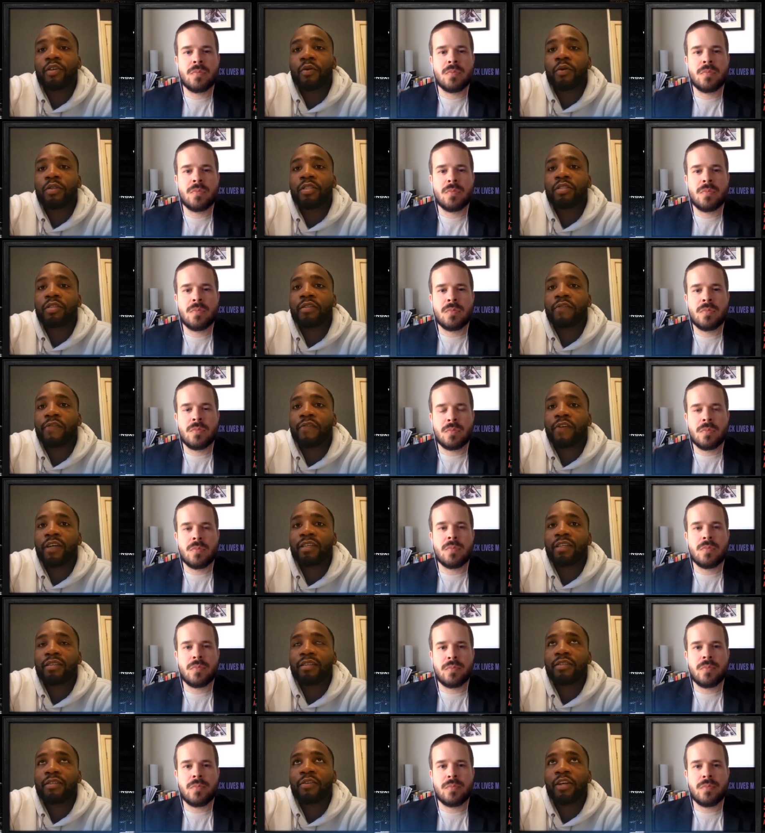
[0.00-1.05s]
Speaker 1: going into the fight.
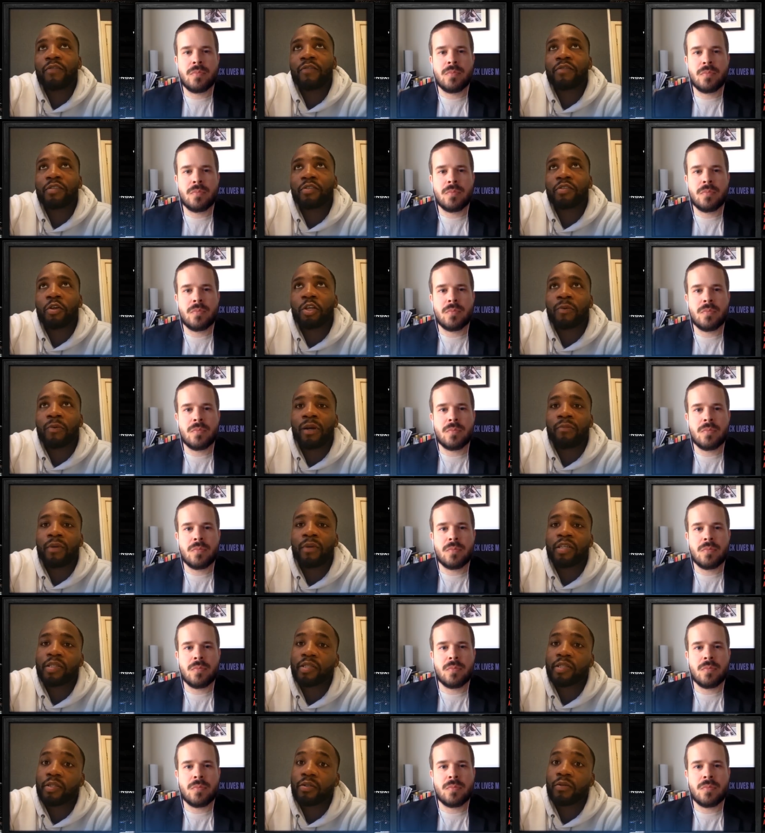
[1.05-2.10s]
I know everyone's talking about
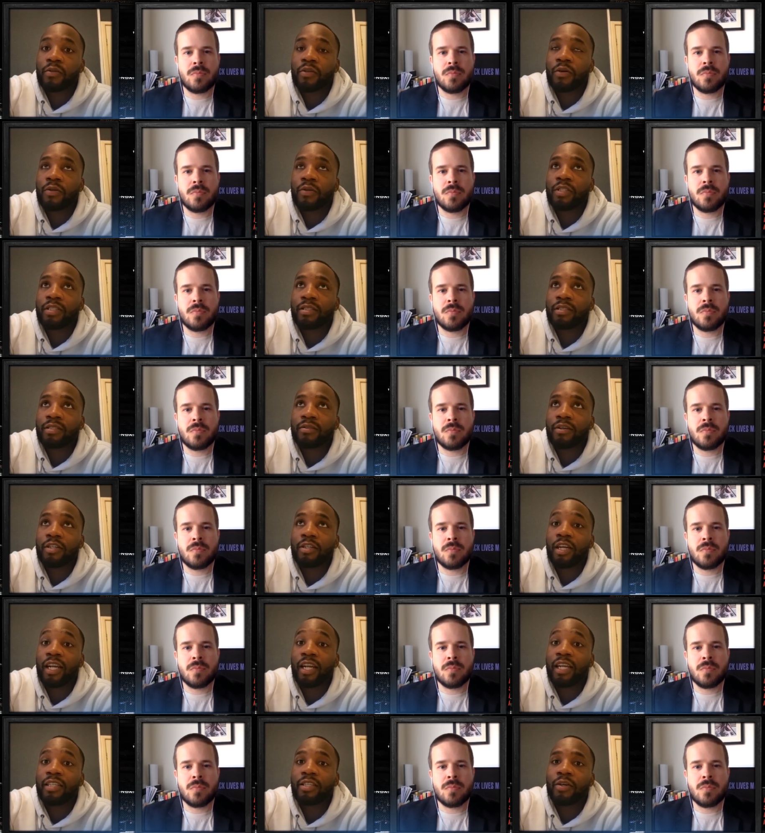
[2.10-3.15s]
Masvidal going in on a
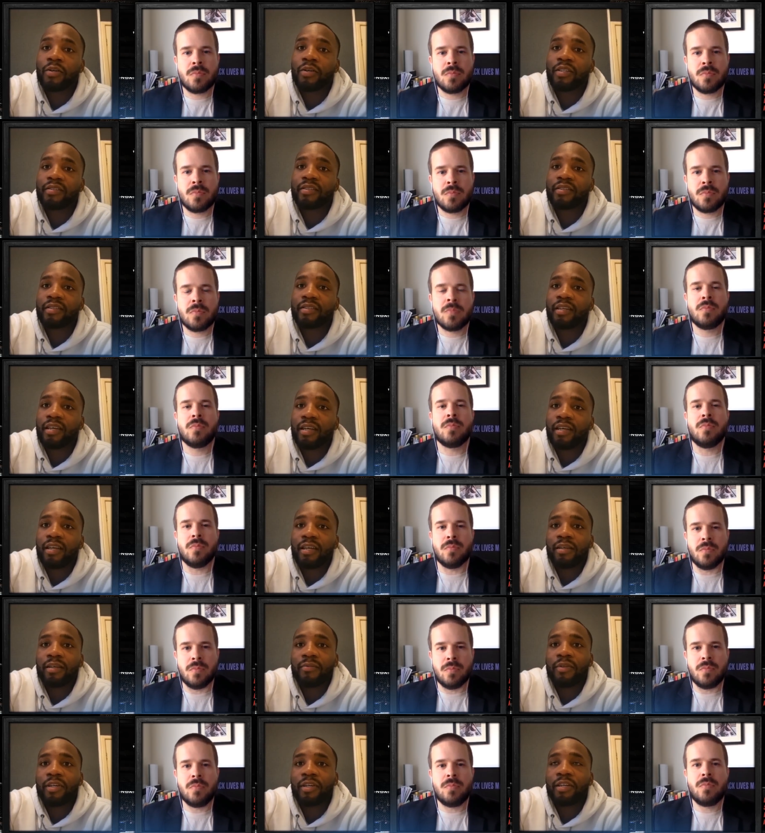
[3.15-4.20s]
late notice.
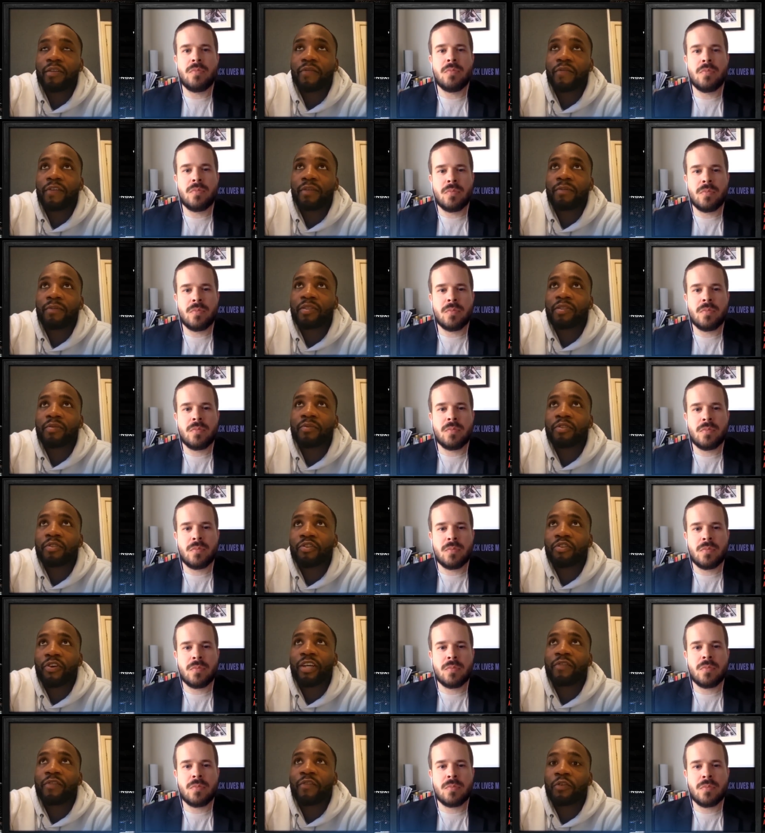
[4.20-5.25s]
Mm-hmm. You got been
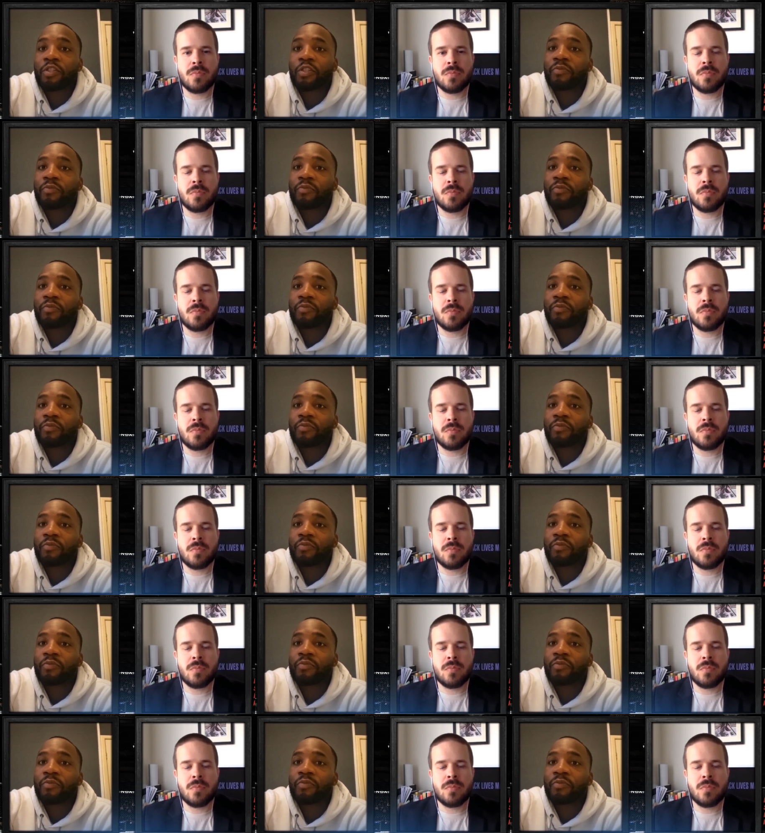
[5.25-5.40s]
training for